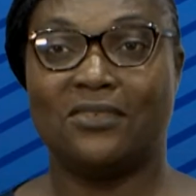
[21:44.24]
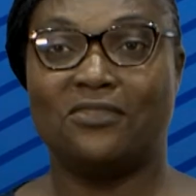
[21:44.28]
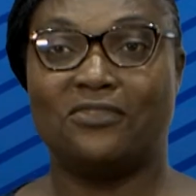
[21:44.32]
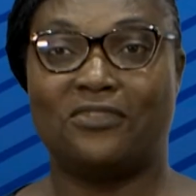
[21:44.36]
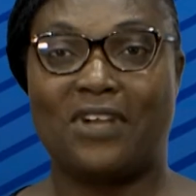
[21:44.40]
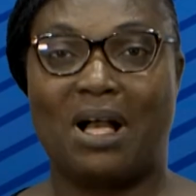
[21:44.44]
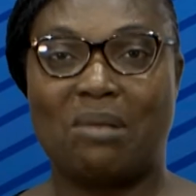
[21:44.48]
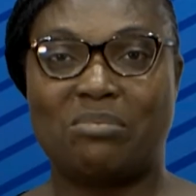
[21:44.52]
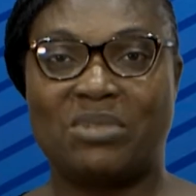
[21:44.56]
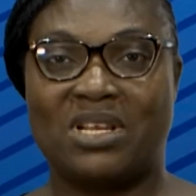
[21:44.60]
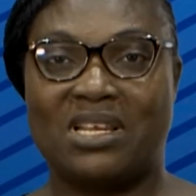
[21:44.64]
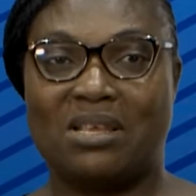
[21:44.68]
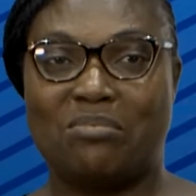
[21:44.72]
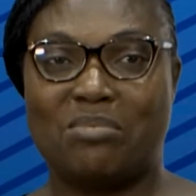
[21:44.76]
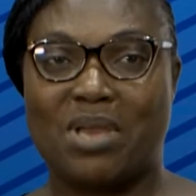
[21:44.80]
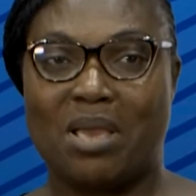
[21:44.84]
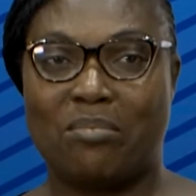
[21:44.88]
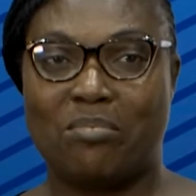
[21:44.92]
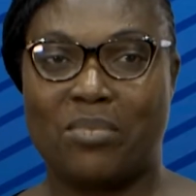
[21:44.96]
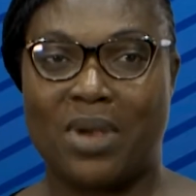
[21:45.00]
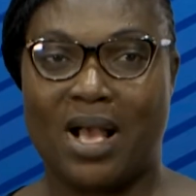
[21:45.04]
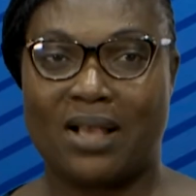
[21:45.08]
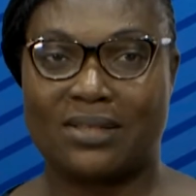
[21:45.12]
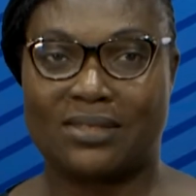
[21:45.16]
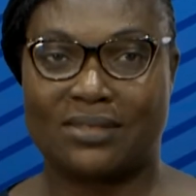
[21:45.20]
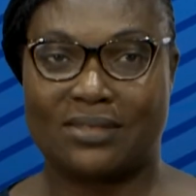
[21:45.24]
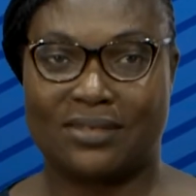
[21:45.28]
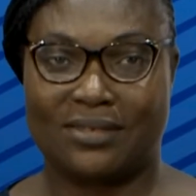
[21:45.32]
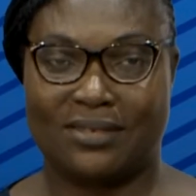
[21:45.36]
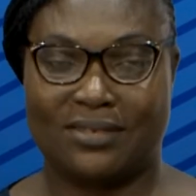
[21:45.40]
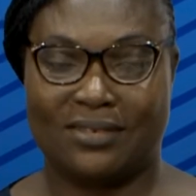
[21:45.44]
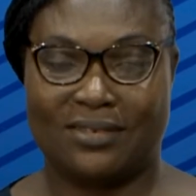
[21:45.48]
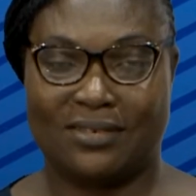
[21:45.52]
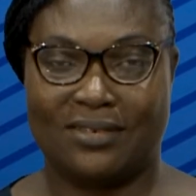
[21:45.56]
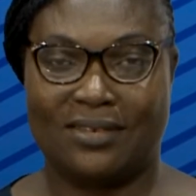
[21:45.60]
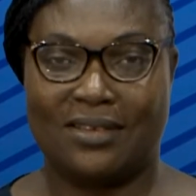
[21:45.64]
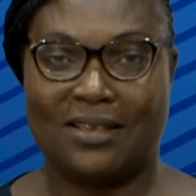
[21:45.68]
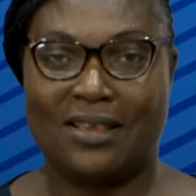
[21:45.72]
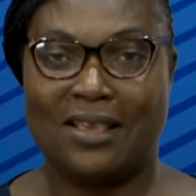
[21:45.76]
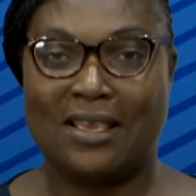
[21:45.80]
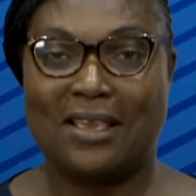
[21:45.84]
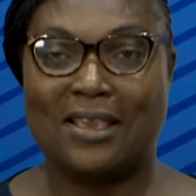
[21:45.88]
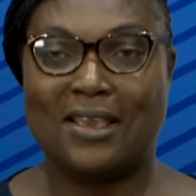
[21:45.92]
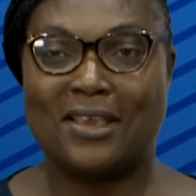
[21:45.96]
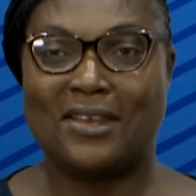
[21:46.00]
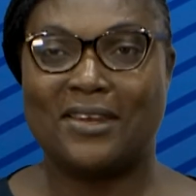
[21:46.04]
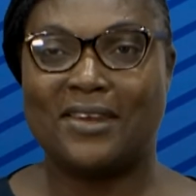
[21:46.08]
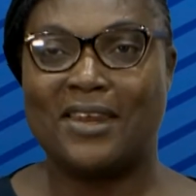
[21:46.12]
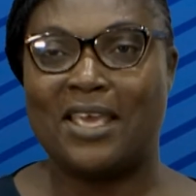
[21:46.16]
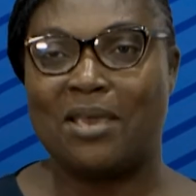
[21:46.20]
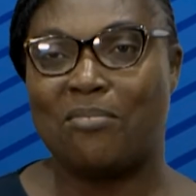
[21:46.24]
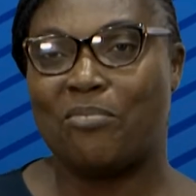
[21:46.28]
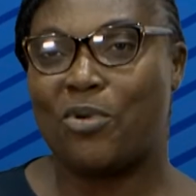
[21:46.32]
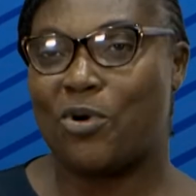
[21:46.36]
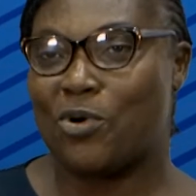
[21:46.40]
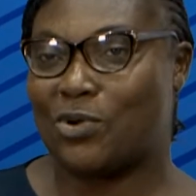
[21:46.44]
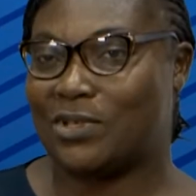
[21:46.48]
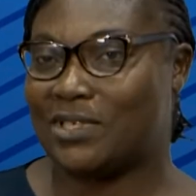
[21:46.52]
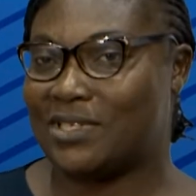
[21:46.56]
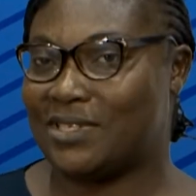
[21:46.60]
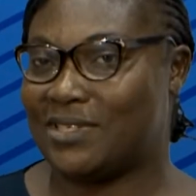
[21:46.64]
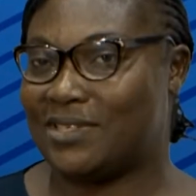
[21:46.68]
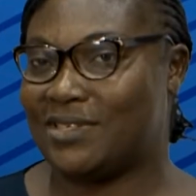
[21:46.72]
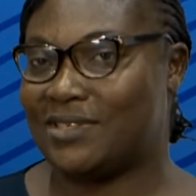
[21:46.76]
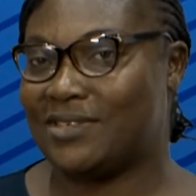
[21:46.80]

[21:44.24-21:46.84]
Family members, neighbors,